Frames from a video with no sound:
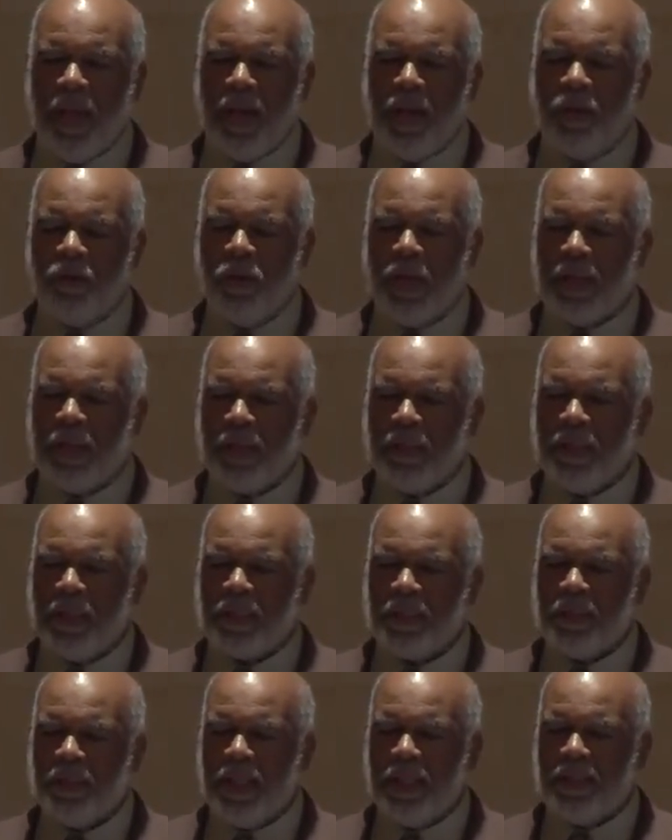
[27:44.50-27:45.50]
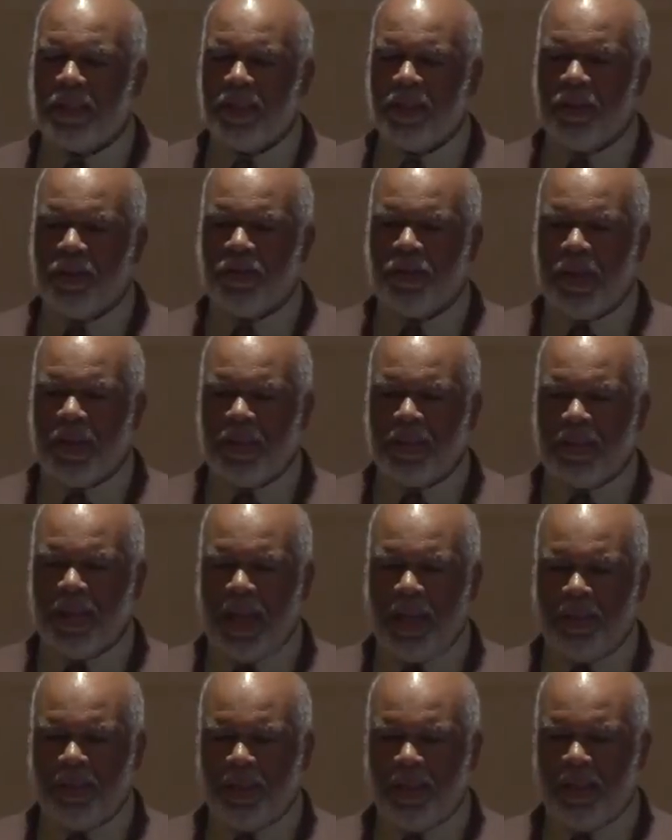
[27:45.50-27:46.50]
and a recognition that there are things
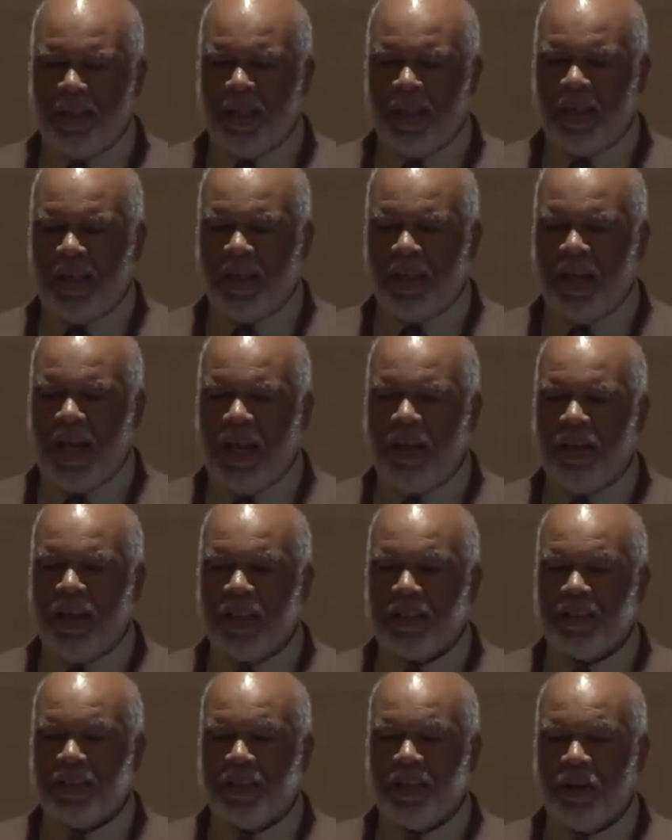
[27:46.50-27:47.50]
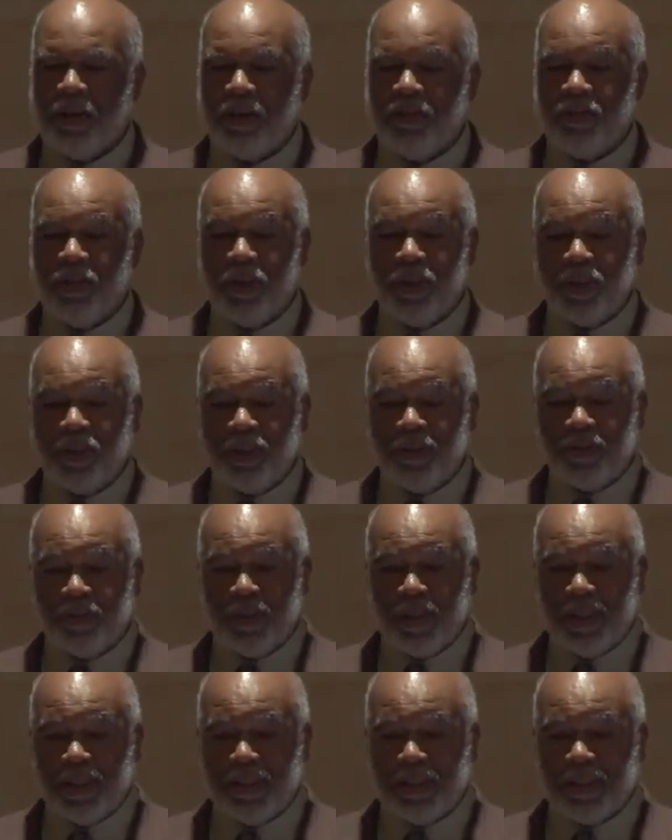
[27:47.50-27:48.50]
out there that are not necessarily very good
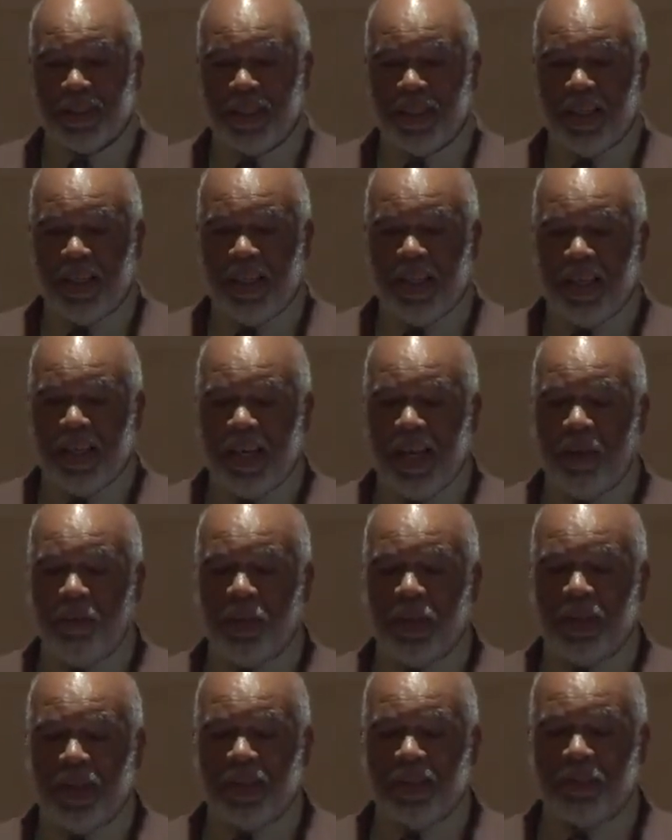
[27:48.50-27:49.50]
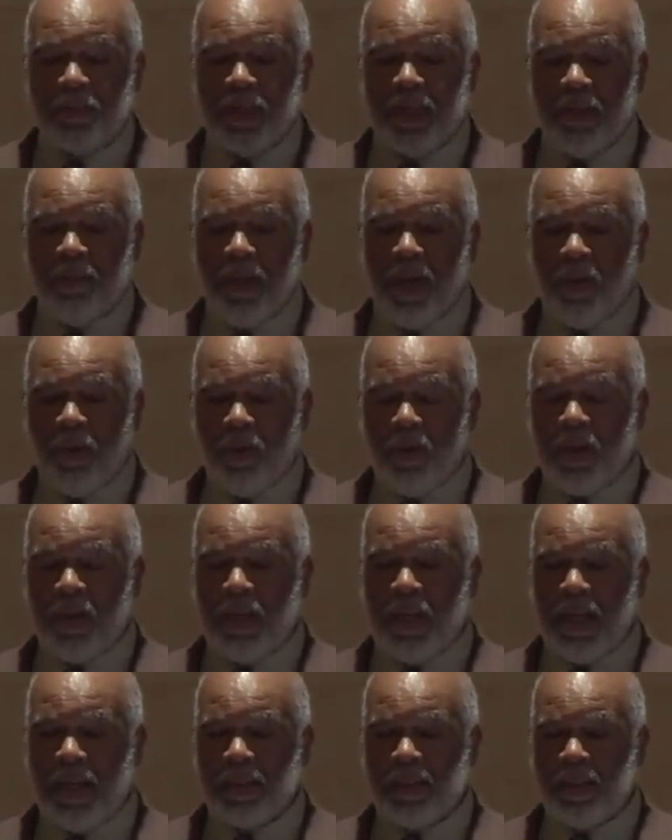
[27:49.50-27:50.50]
for us. And we need to be about
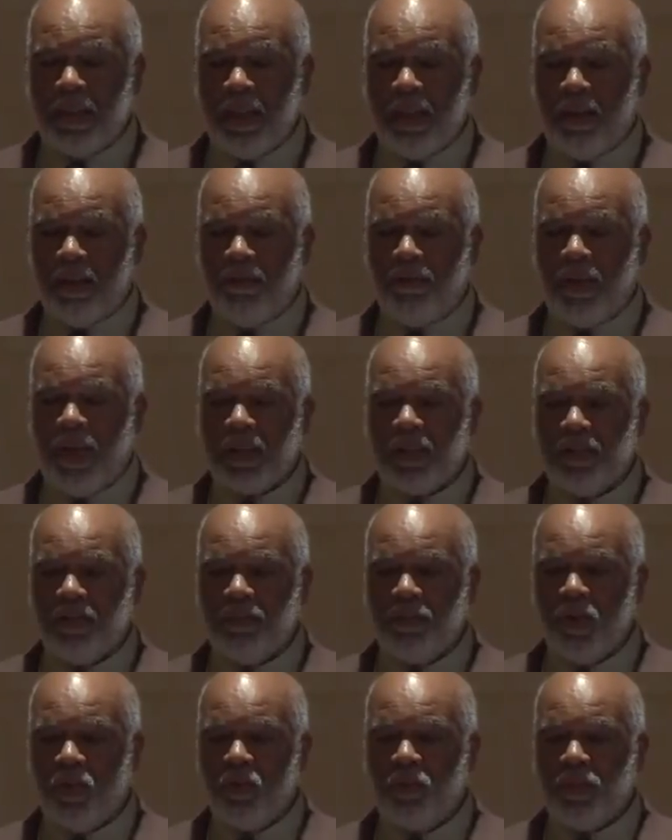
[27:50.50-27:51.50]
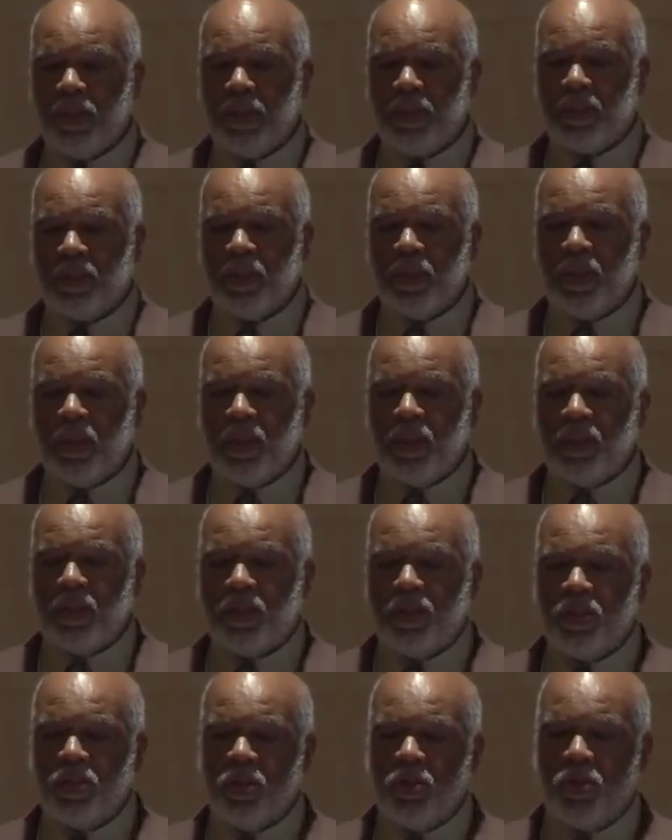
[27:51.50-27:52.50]
organizing an effective movement
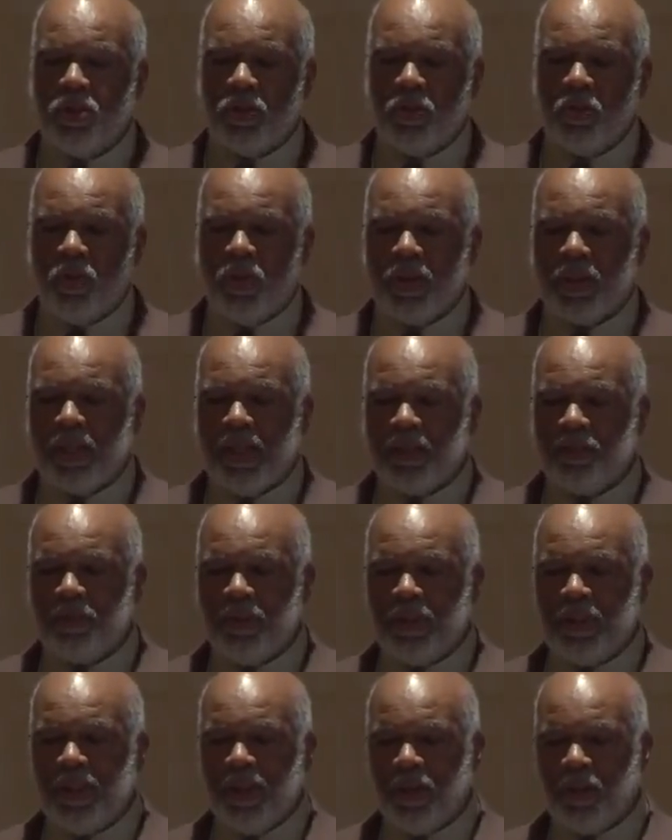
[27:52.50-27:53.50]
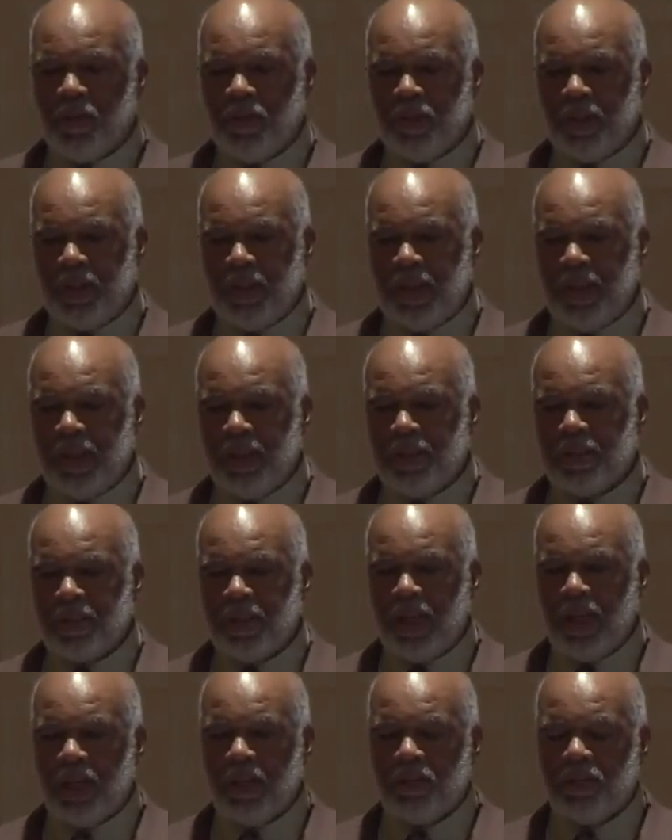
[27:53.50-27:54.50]
to do the work that's been done over the years,
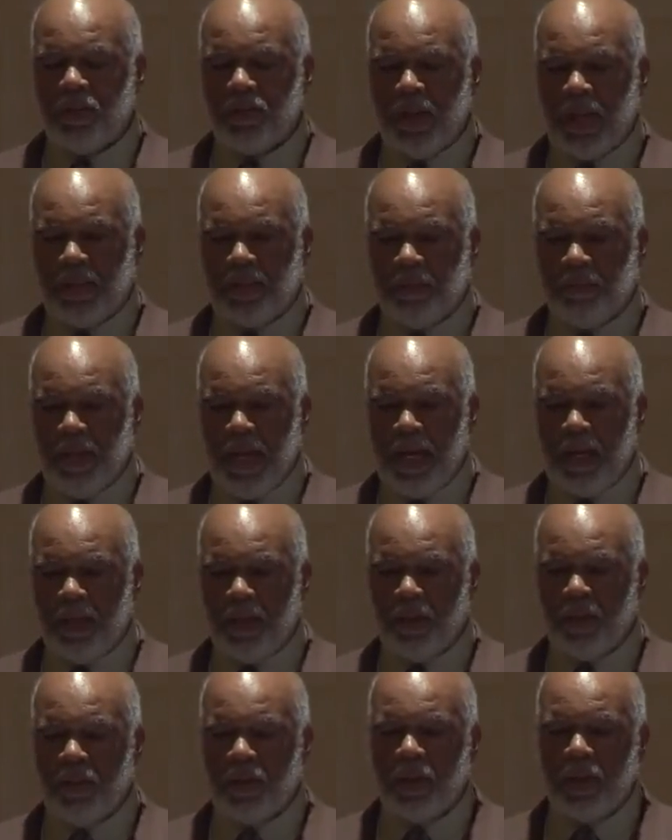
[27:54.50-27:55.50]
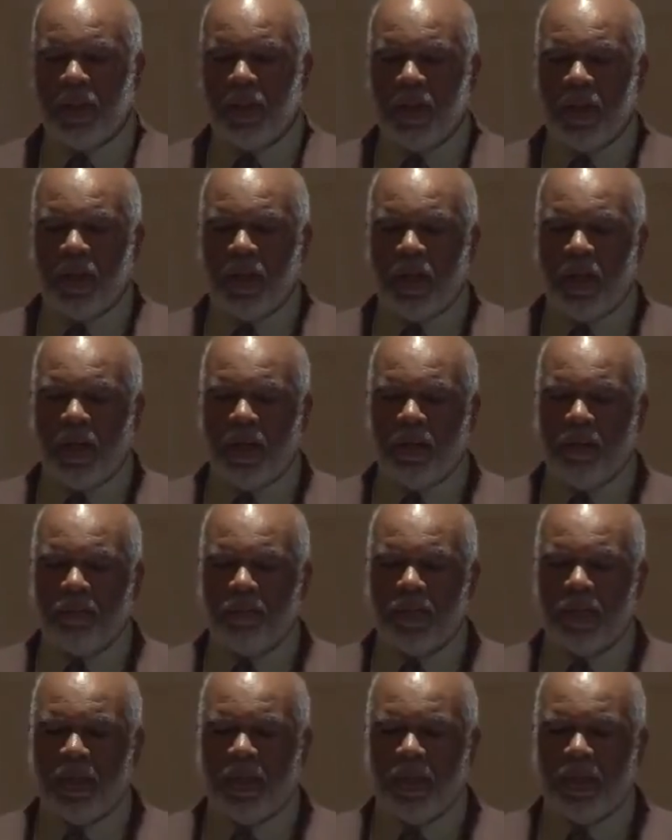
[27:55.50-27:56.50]
like around tobacco,
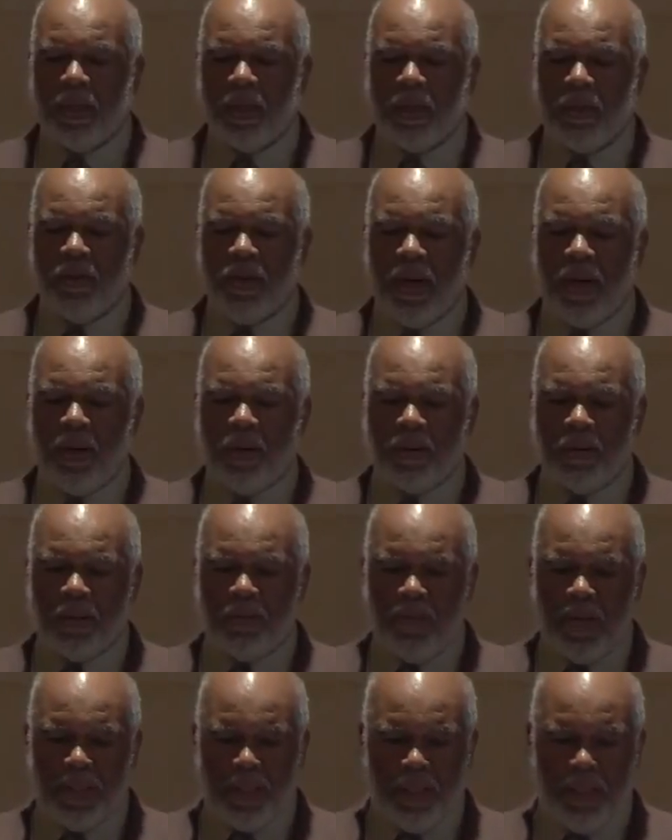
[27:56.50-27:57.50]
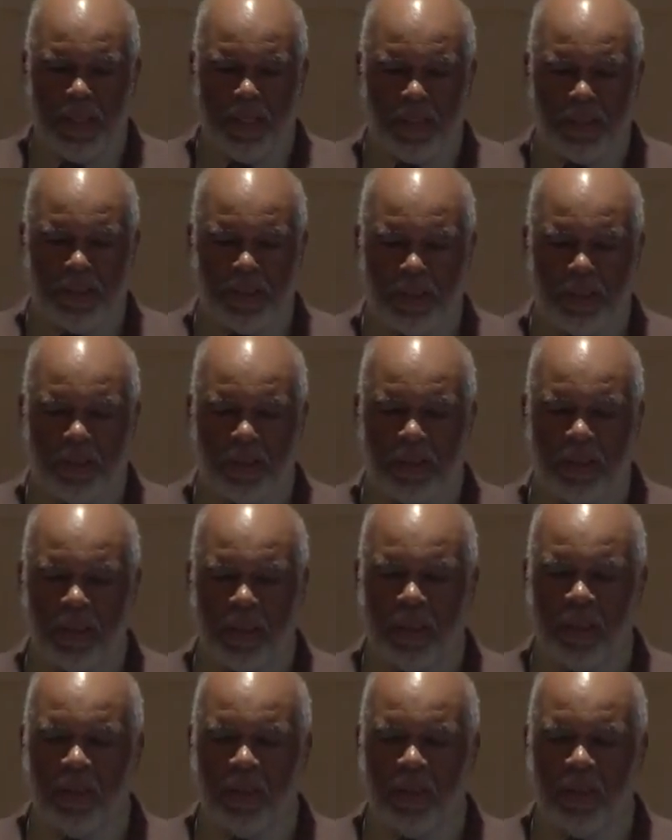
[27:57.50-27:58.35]
around the regulation,